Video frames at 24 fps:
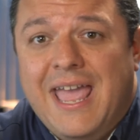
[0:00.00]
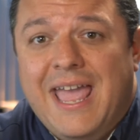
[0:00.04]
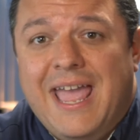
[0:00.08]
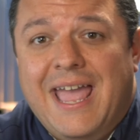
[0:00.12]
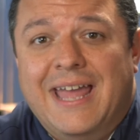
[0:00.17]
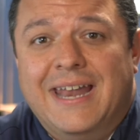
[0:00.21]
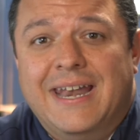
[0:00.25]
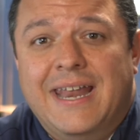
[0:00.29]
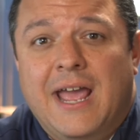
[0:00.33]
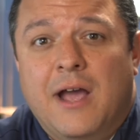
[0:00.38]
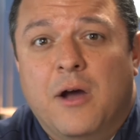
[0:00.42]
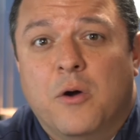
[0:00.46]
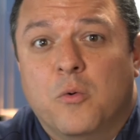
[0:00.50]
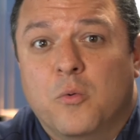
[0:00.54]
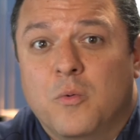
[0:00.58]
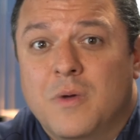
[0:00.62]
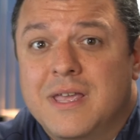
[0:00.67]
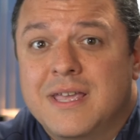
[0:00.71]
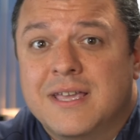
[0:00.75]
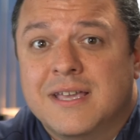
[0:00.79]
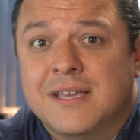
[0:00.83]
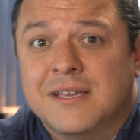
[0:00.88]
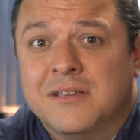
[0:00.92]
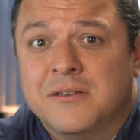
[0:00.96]
and how
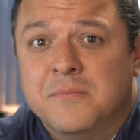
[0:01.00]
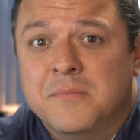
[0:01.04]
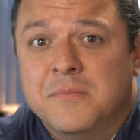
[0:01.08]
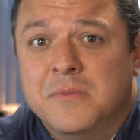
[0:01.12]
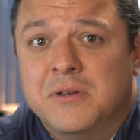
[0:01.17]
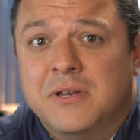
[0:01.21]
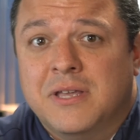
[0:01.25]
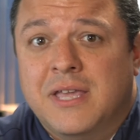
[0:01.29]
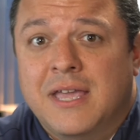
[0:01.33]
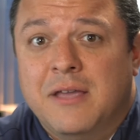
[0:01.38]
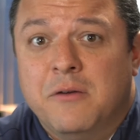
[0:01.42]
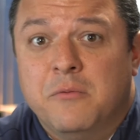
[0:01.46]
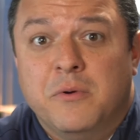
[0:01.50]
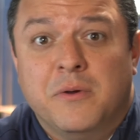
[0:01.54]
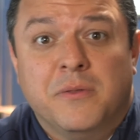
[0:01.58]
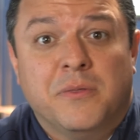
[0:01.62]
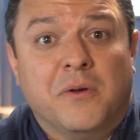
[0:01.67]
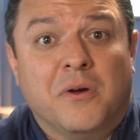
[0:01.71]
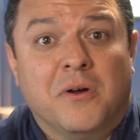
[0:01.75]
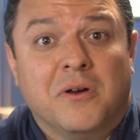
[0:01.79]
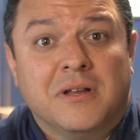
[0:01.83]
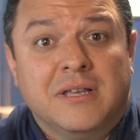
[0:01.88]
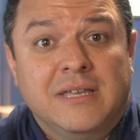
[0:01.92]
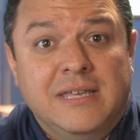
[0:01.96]
we can communicate with
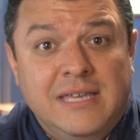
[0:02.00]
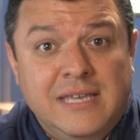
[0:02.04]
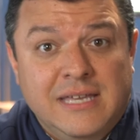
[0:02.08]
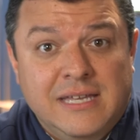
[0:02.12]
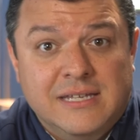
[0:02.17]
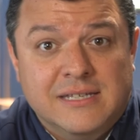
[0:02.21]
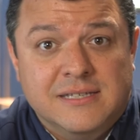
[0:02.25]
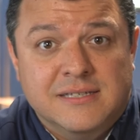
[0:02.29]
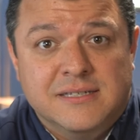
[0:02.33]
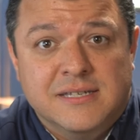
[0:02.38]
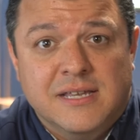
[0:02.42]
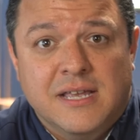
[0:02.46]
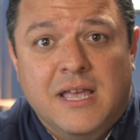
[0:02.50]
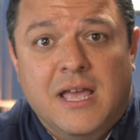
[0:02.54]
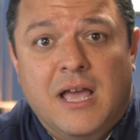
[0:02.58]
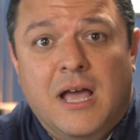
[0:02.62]
our kids